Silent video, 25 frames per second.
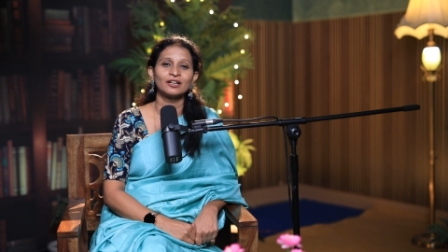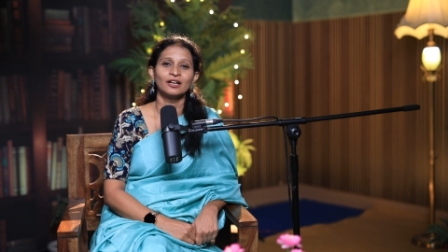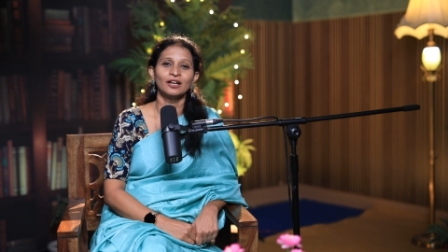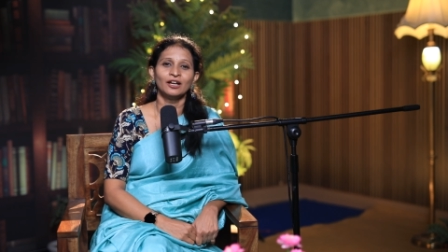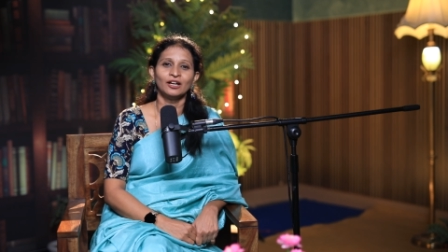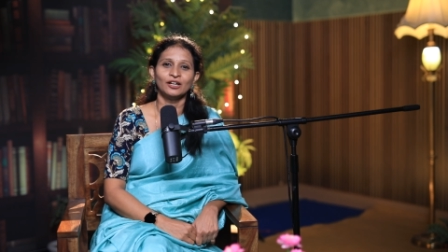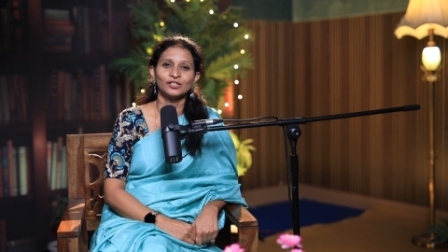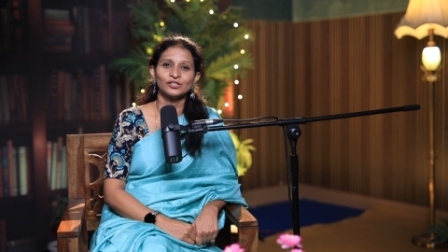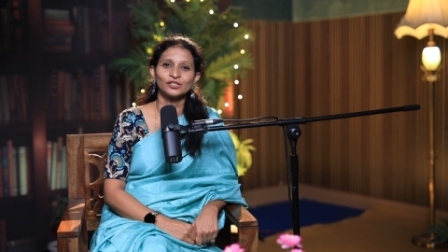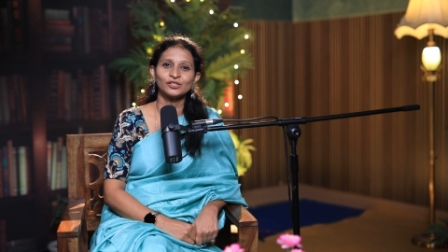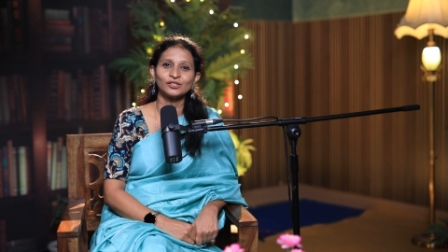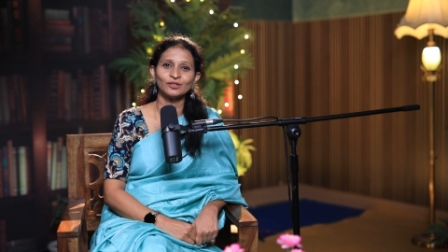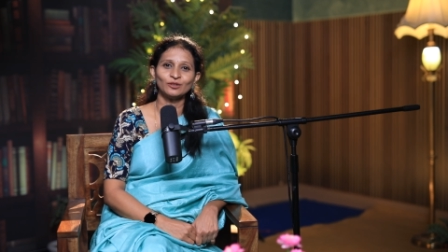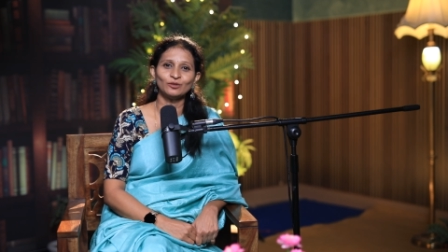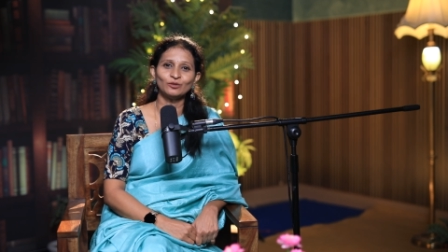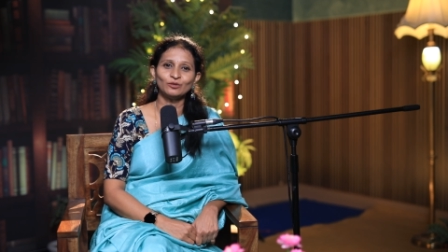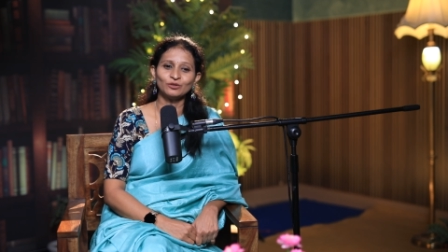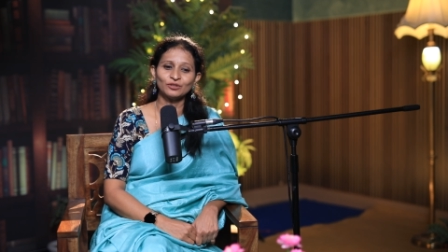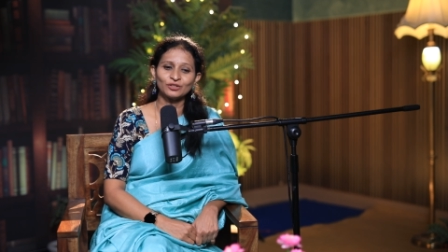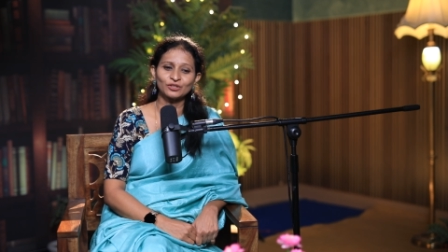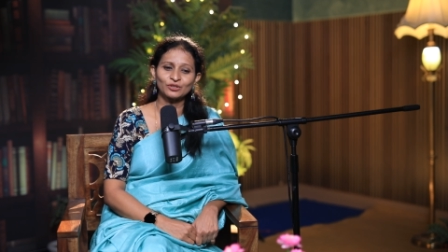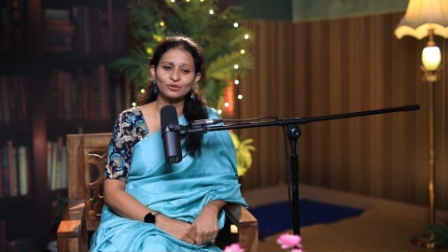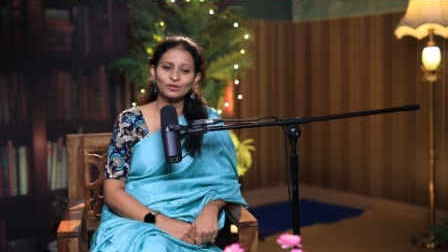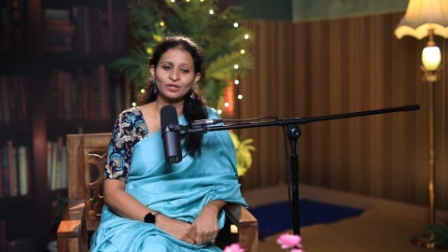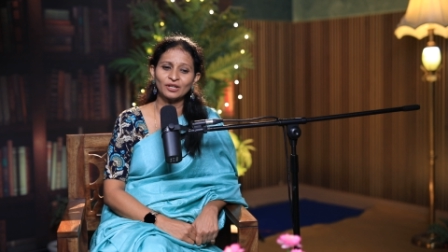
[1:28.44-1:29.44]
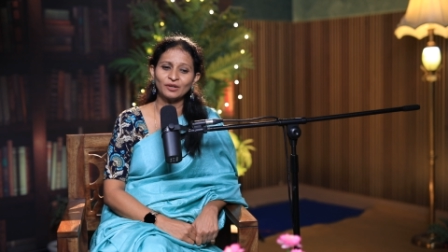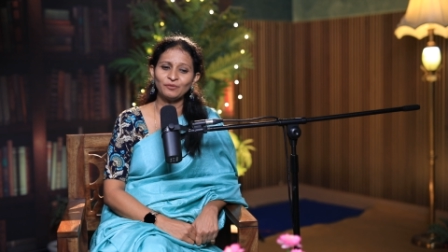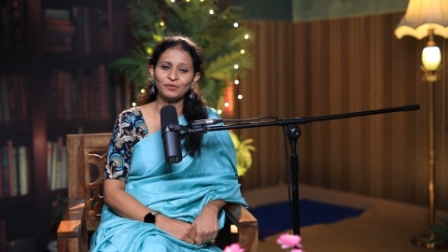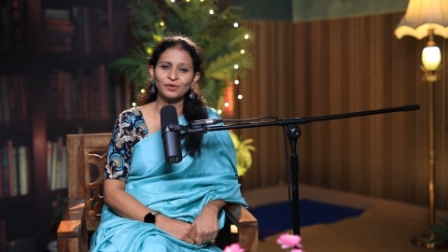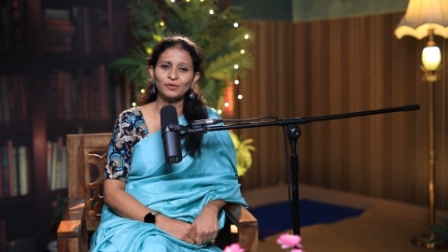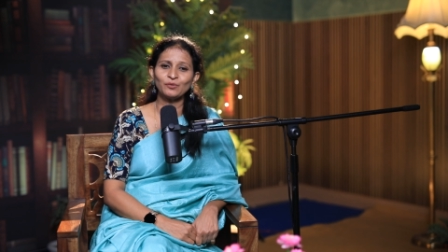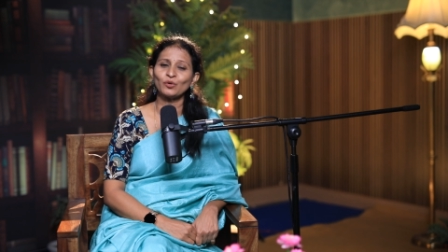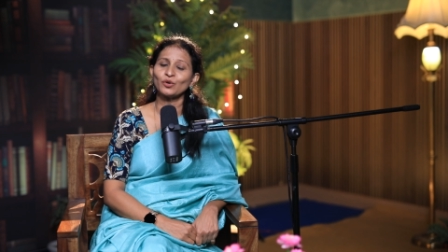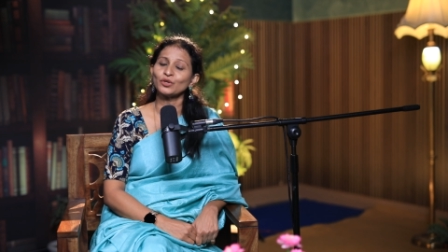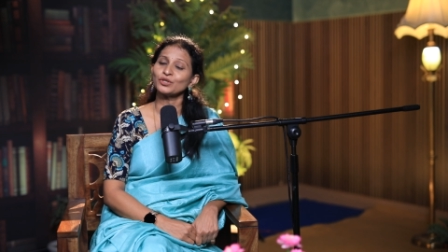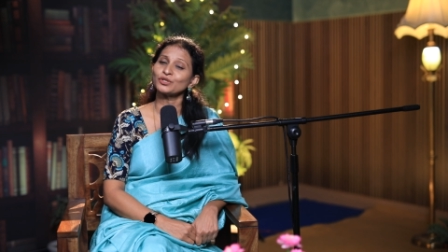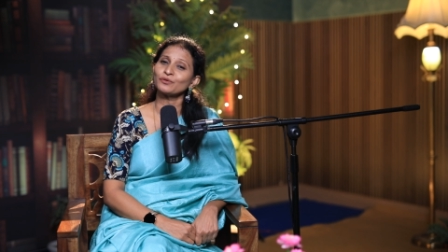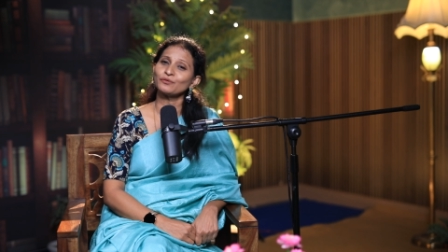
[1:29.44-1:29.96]
So today we
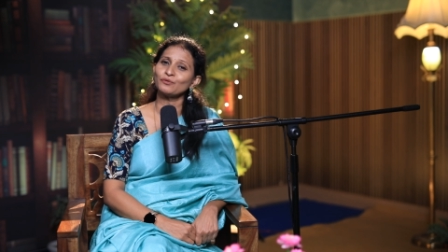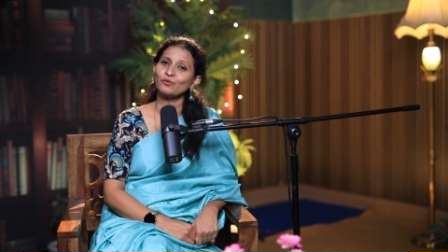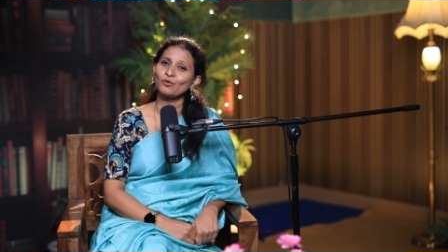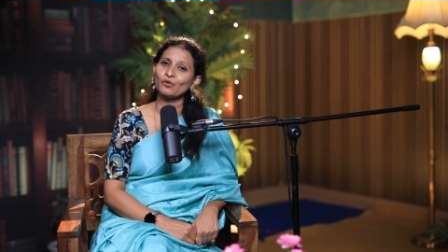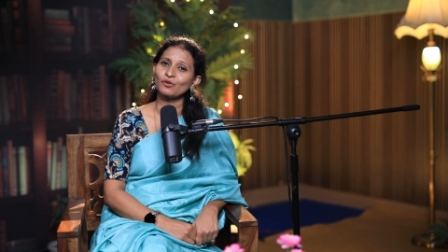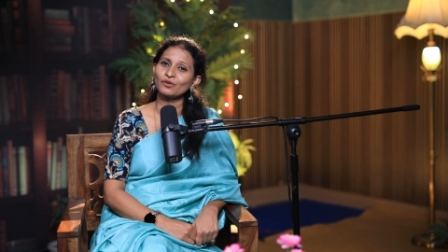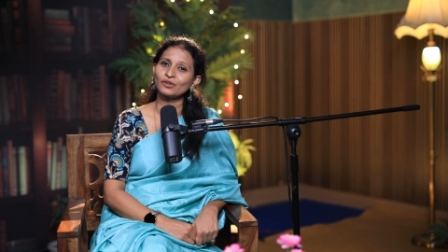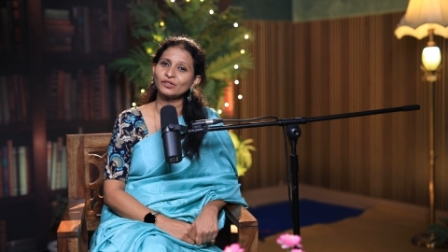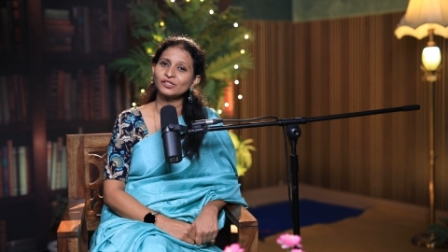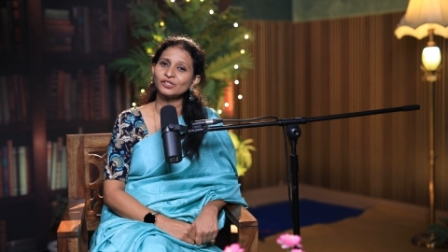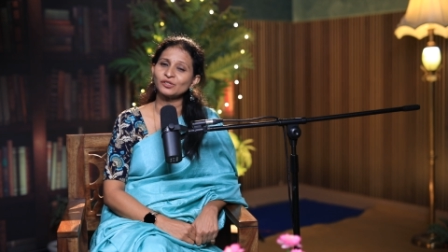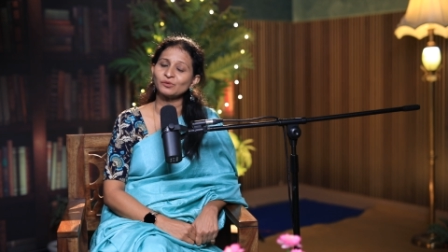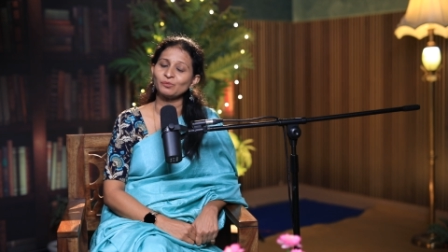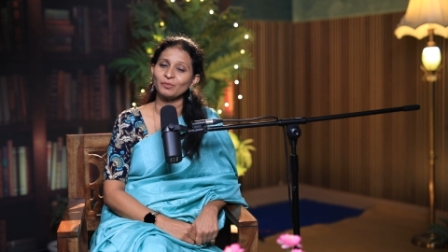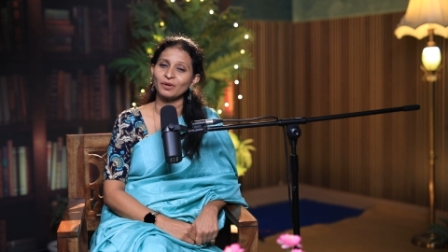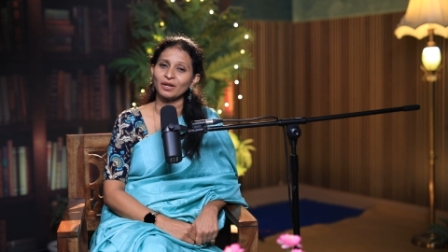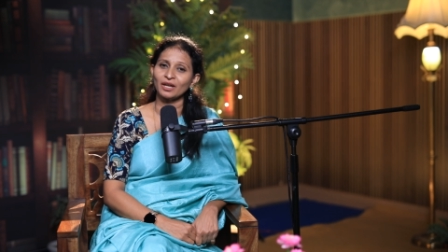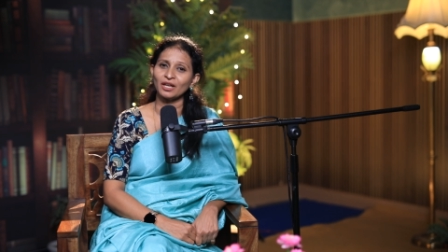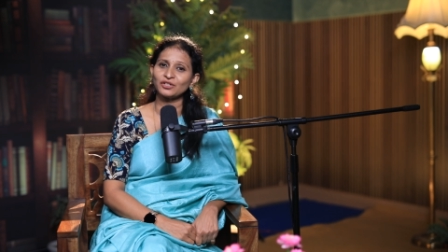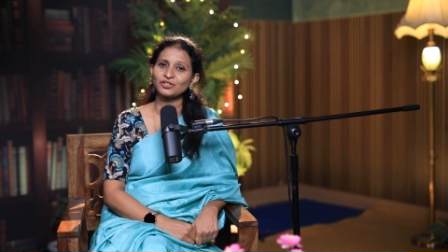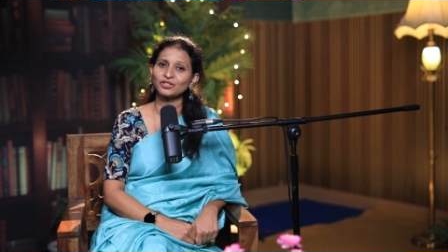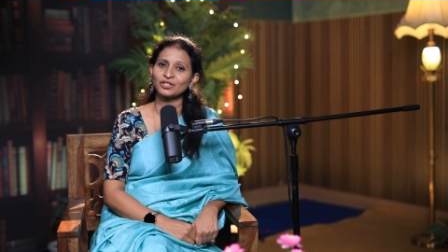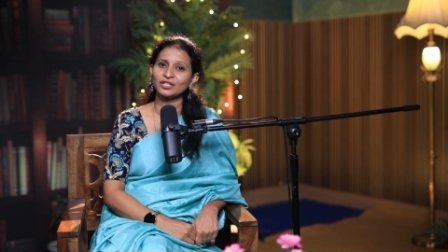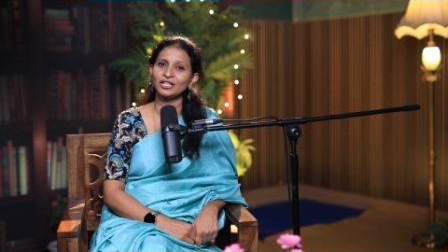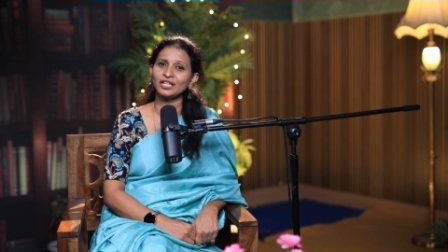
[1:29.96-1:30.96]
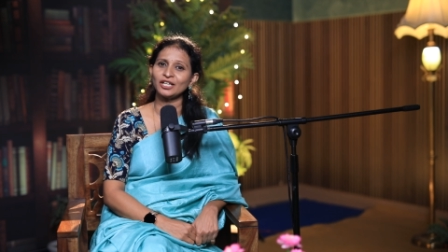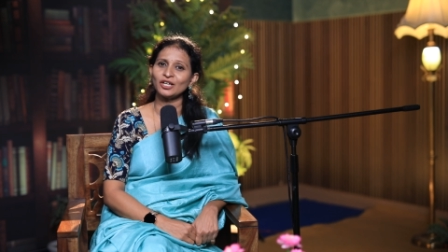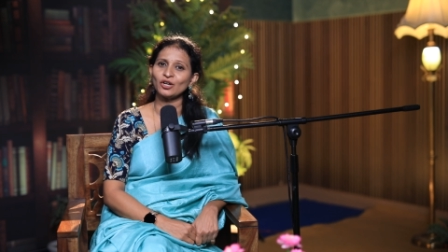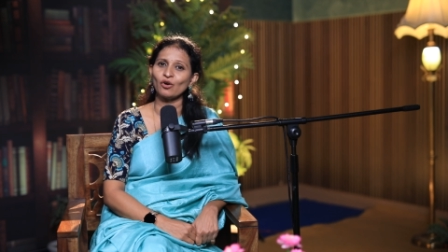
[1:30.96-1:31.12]
want to focus majorly